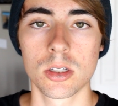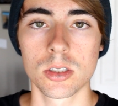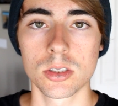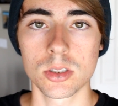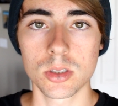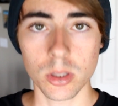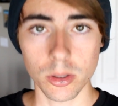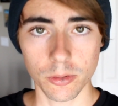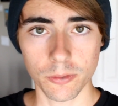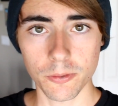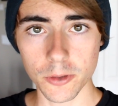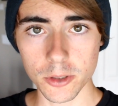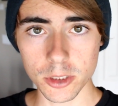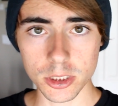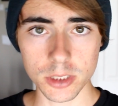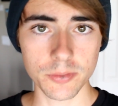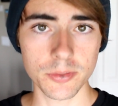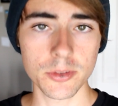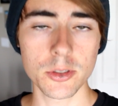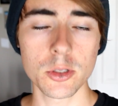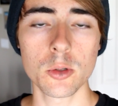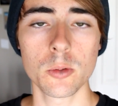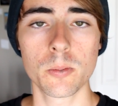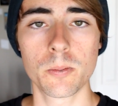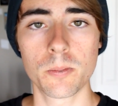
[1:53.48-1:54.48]
So the first
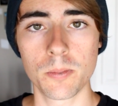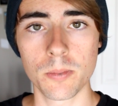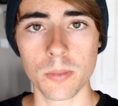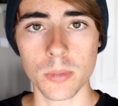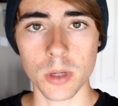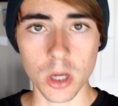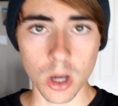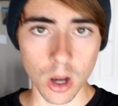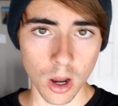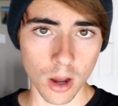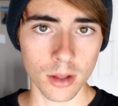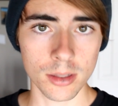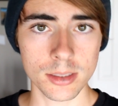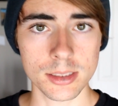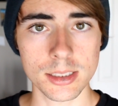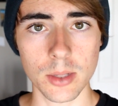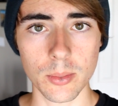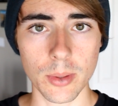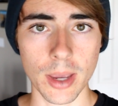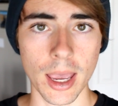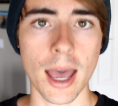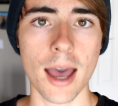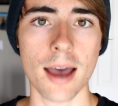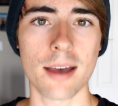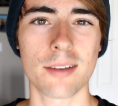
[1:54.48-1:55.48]
few cons that
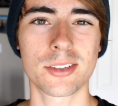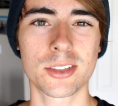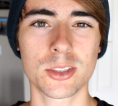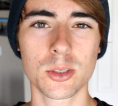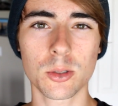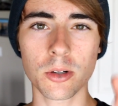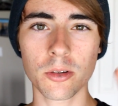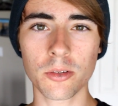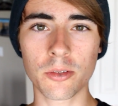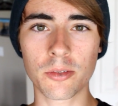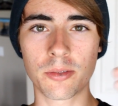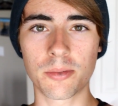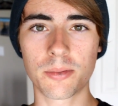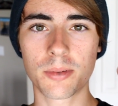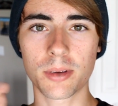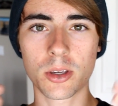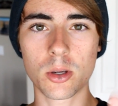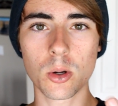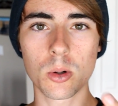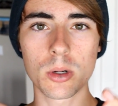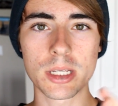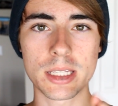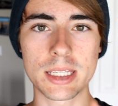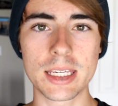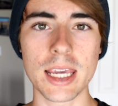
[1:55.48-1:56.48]
we have sort of
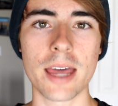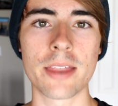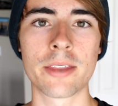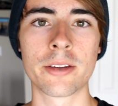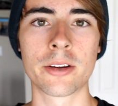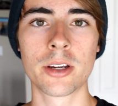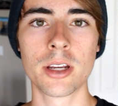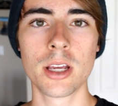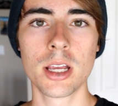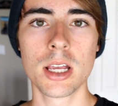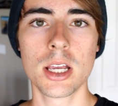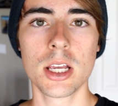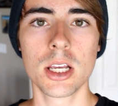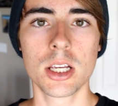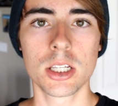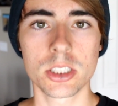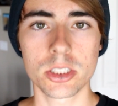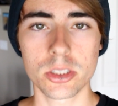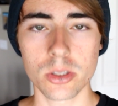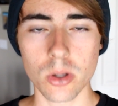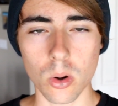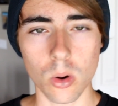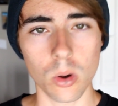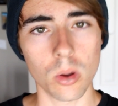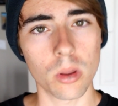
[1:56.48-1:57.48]
go together.
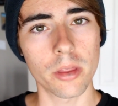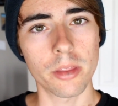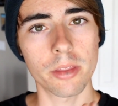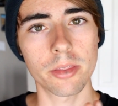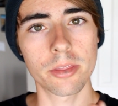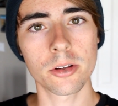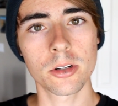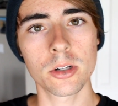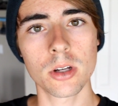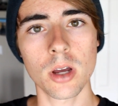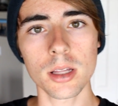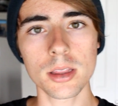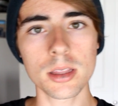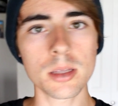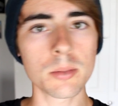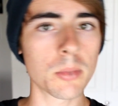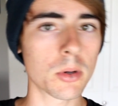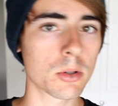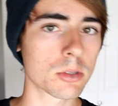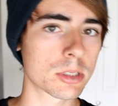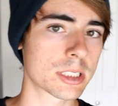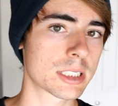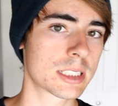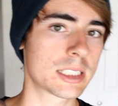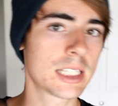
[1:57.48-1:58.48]
So they're not the
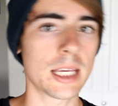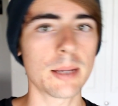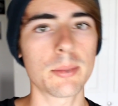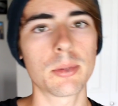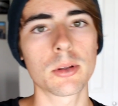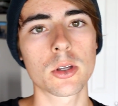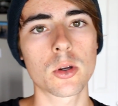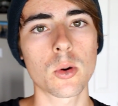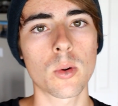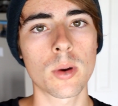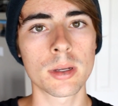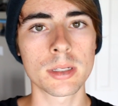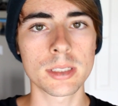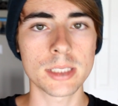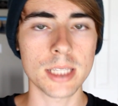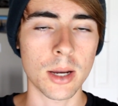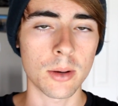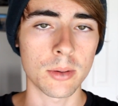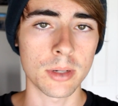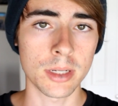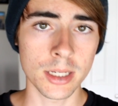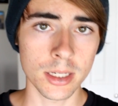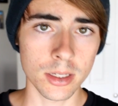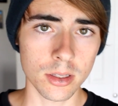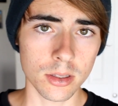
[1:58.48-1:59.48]
most stable going
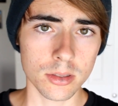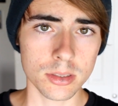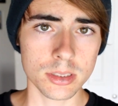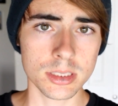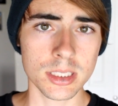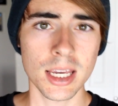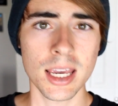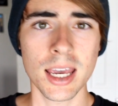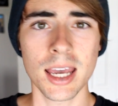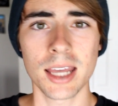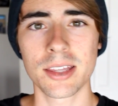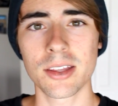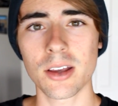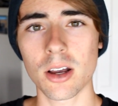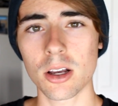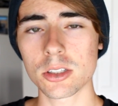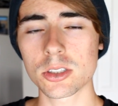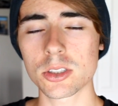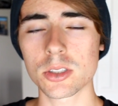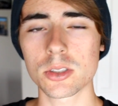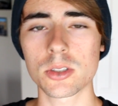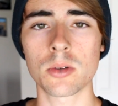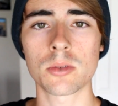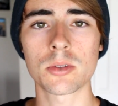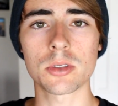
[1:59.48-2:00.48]
down hills, and they
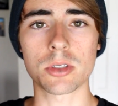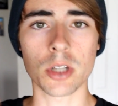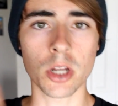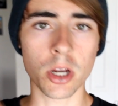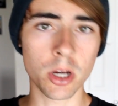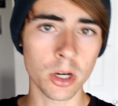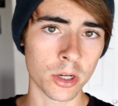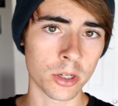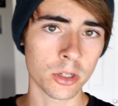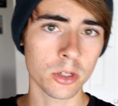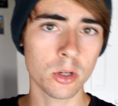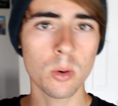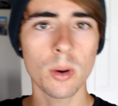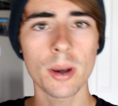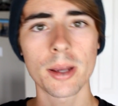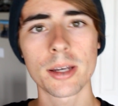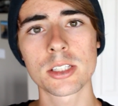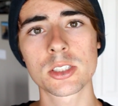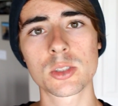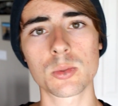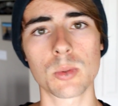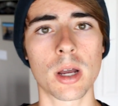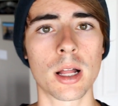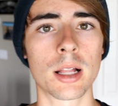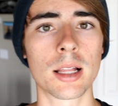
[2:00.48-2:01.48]
also don't turn quite
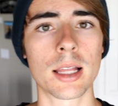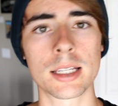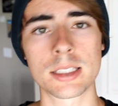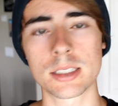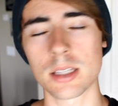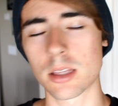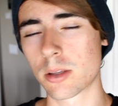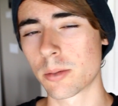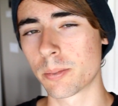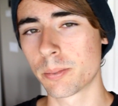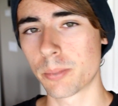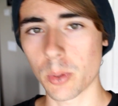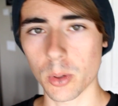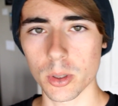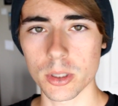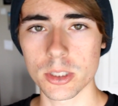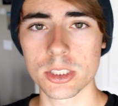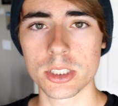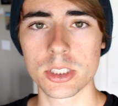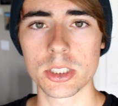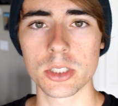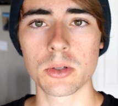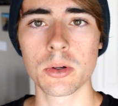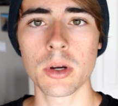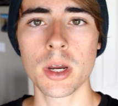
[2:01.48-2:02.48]
as well as other
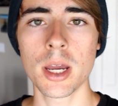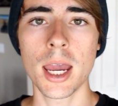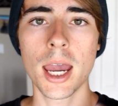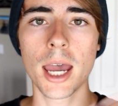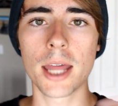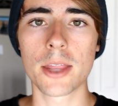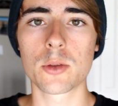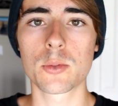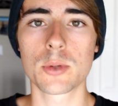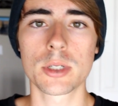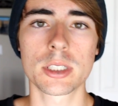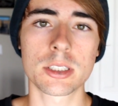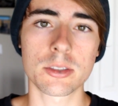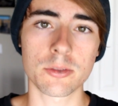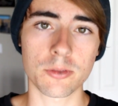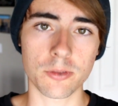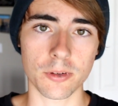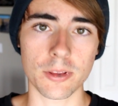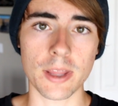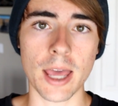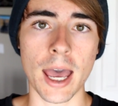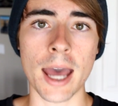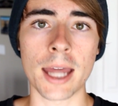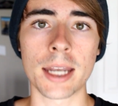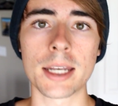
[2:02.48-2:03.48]
boards do. And the reason for
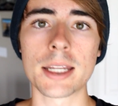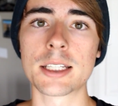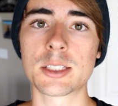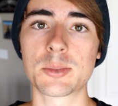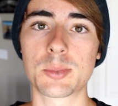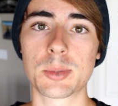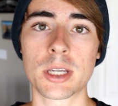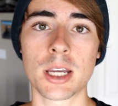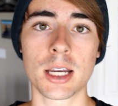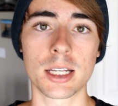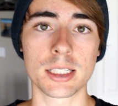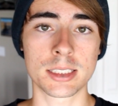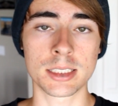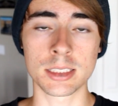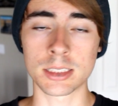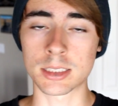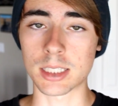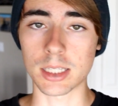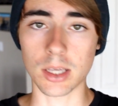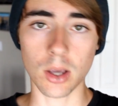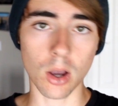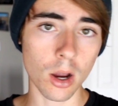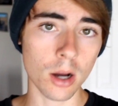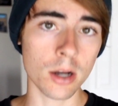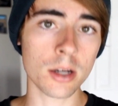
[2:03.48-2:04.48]
that is because since
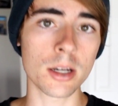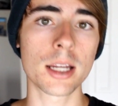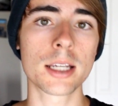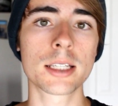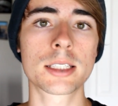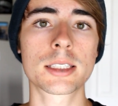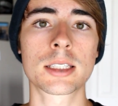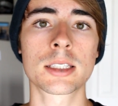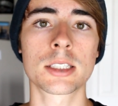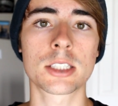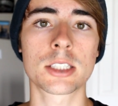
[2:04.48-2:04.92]
they are nice and